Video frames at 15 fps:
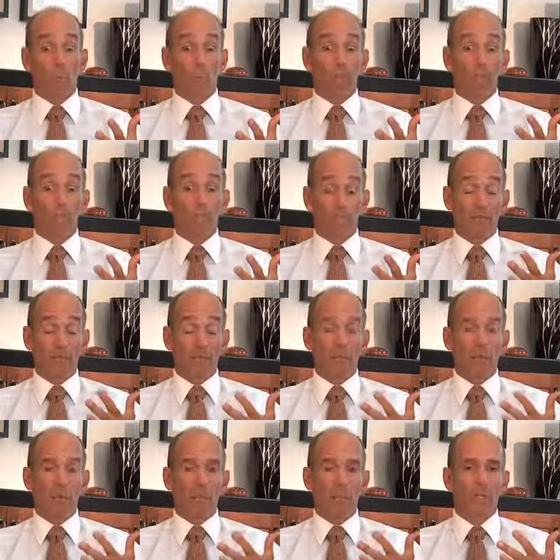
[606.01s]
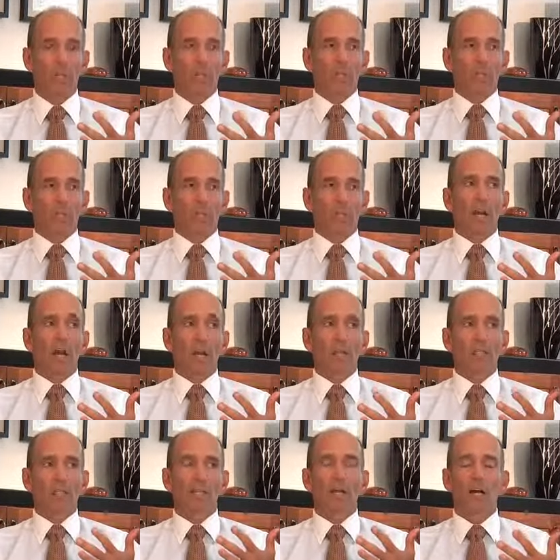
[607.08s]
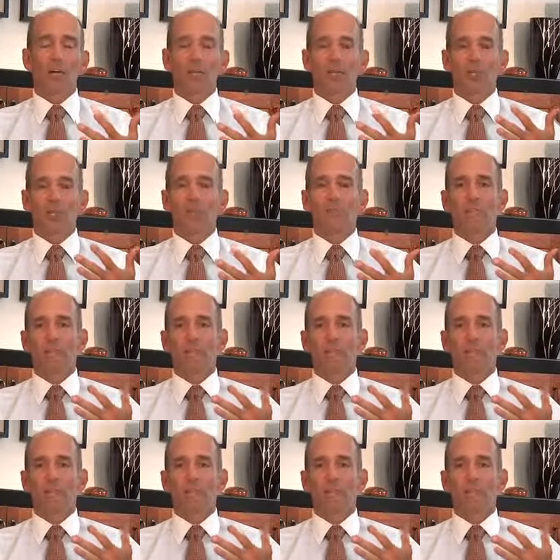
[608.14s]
Probably the single most highest concentration